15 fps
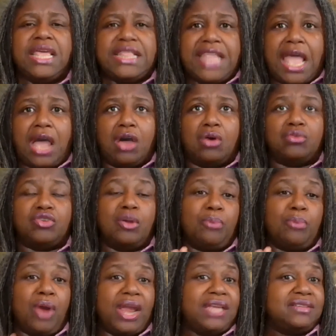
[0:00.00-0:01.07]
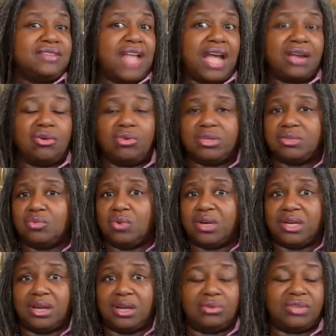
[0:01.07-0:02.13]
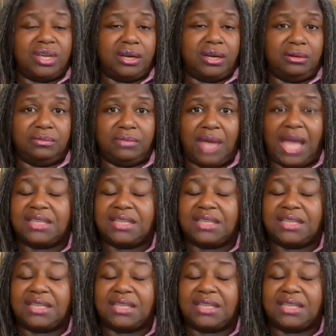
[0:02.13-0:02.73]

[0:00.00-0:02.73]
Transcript: Now, your brain's not going to want to go there.